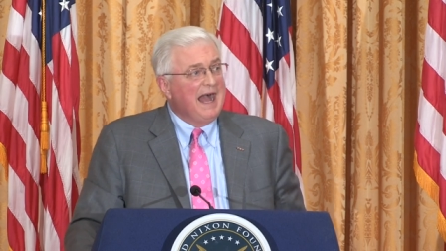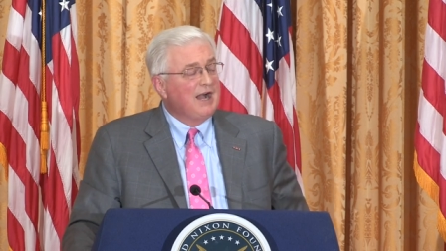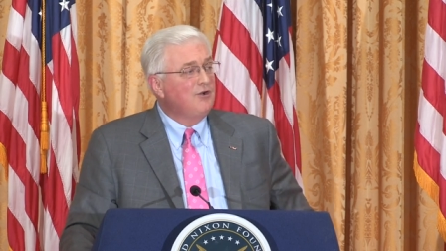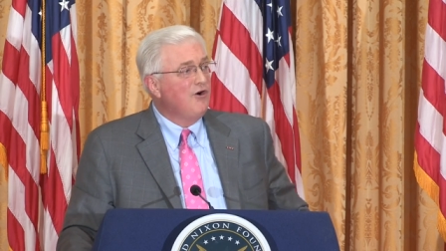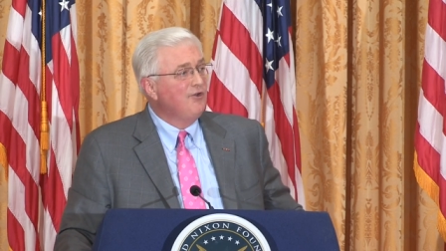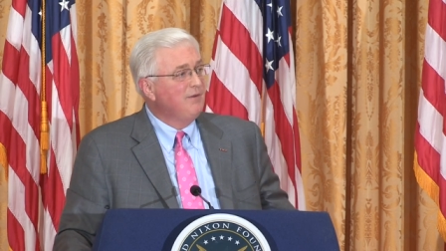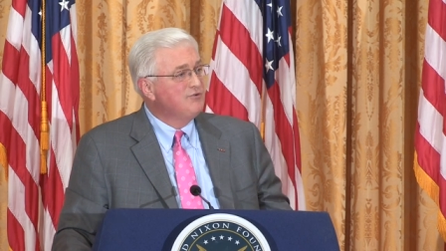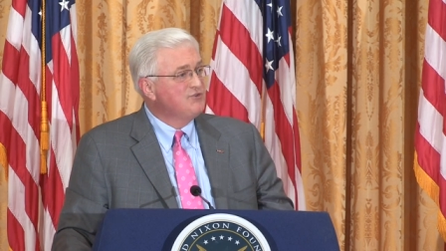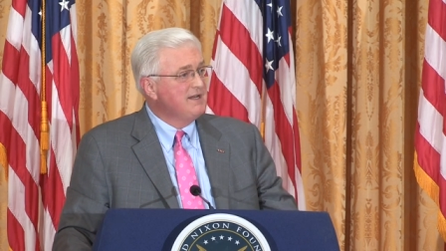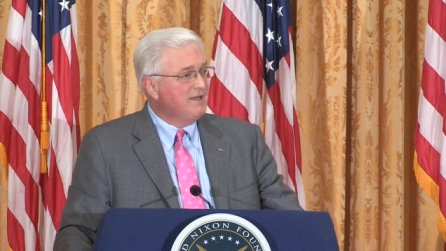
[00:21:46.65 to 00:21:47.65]
I called
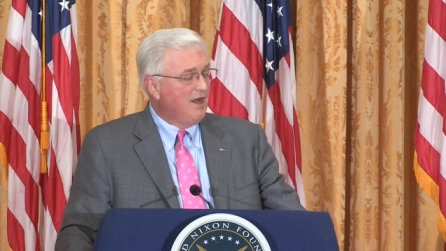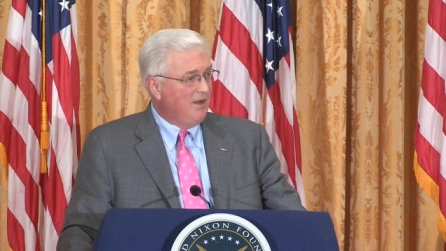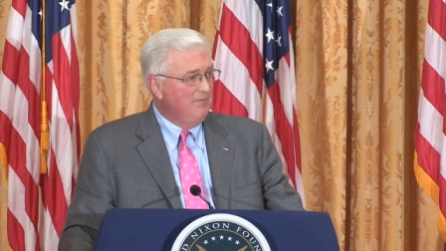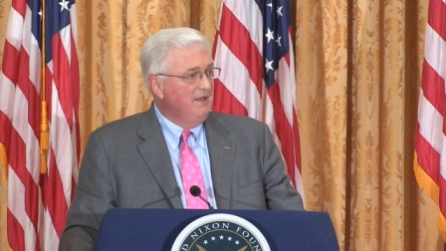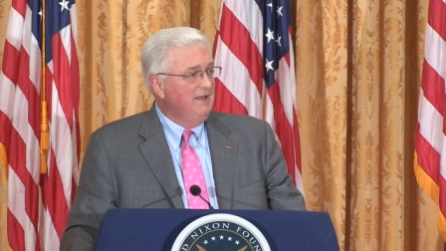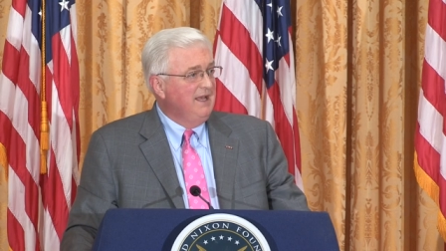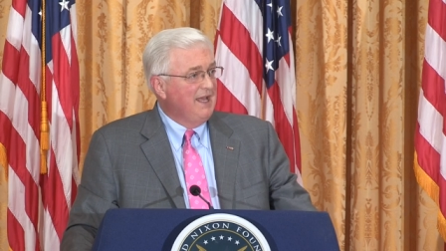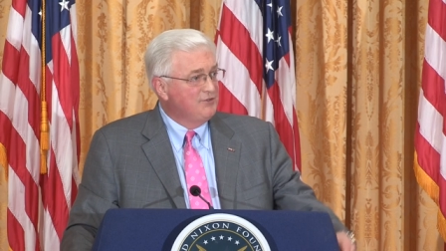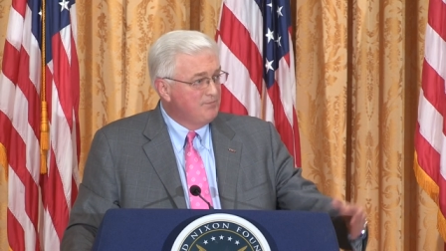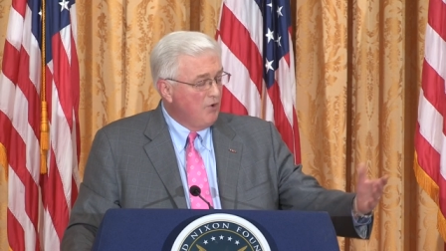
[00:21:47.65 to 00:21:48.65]
up CENTCOM
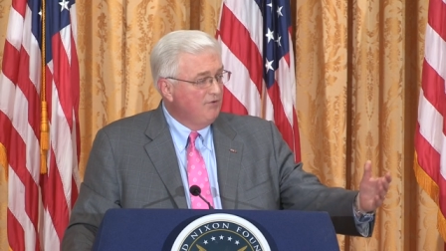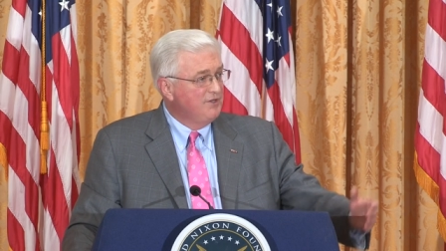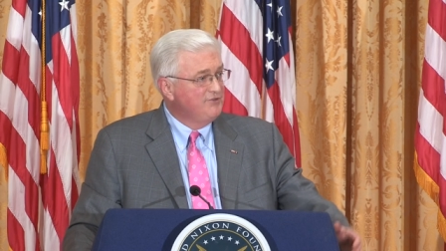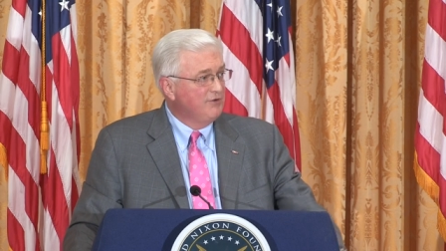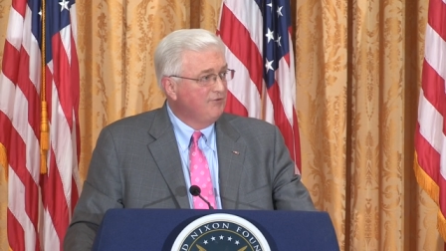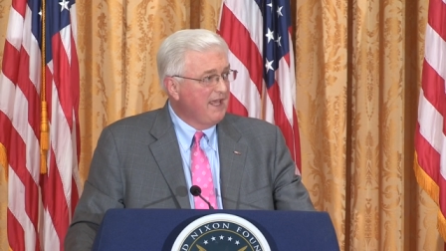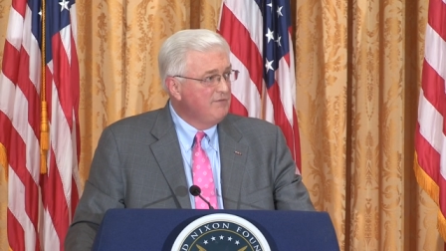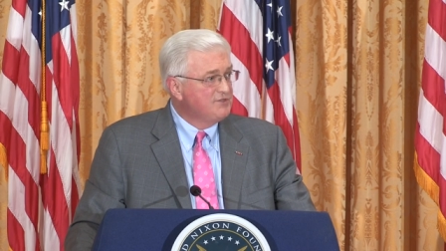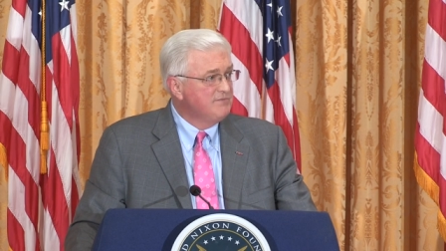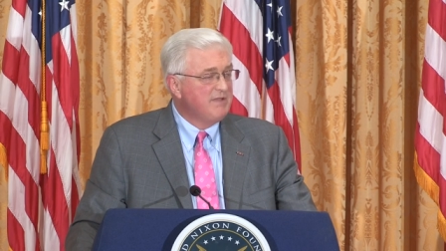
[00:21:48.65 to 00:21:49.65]
and spoke to General
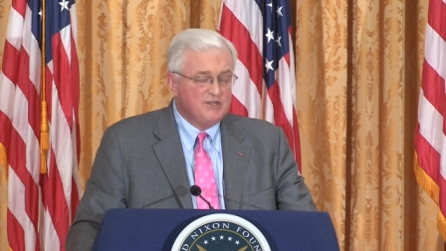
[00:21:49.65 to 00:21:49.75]
Davidson.